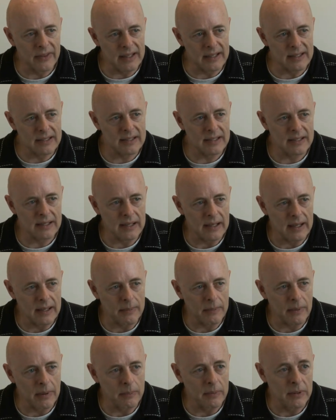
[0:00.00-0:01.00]

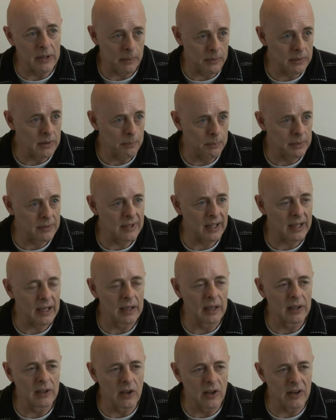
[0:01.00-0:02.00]
the
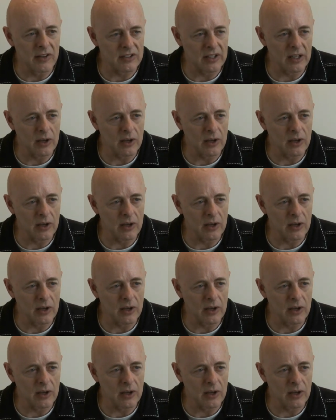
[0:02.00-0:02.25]
particular learners